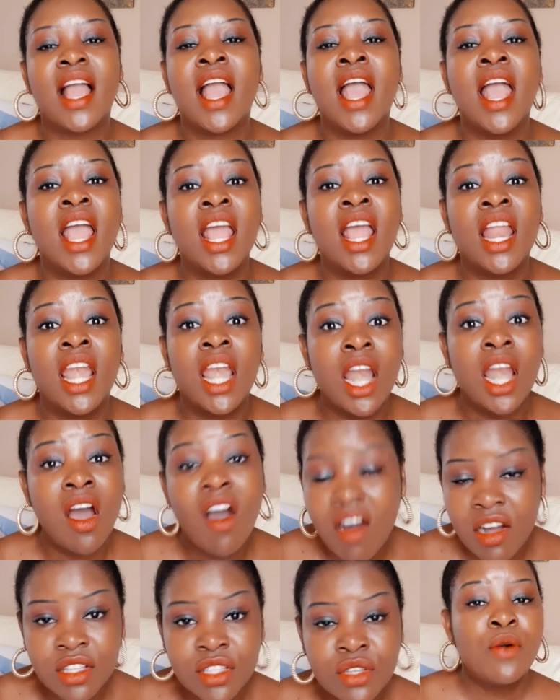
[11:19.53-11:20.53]
a
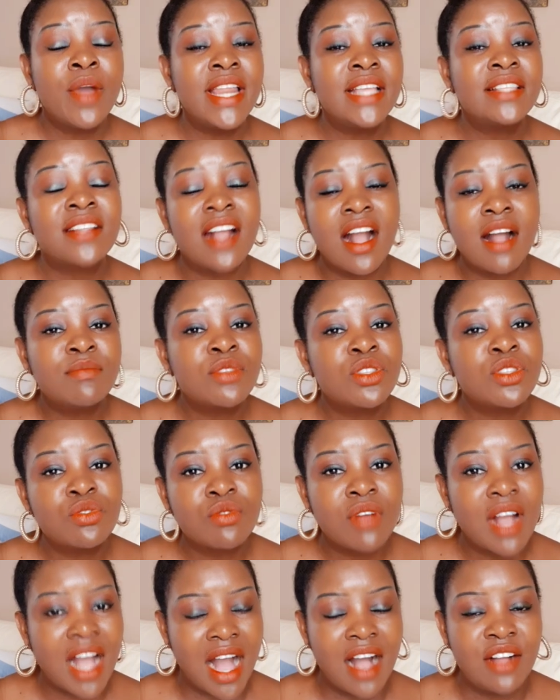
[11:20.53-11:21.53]
lot when it comes
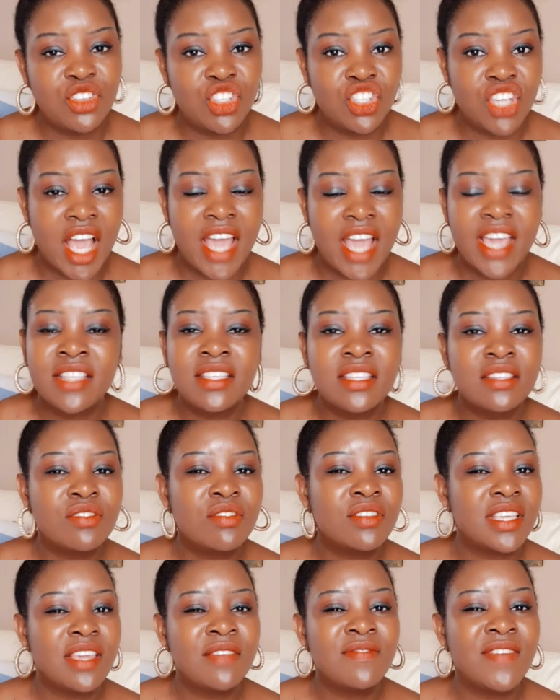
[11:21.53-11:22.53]
to culture it is
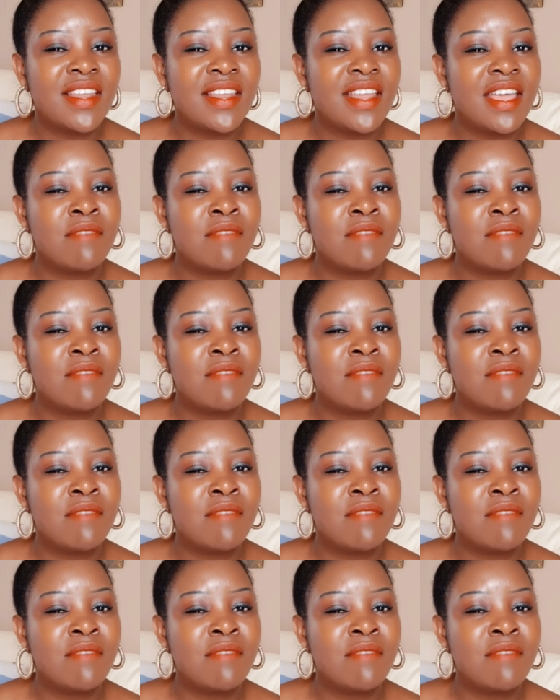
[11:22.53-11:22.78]
not even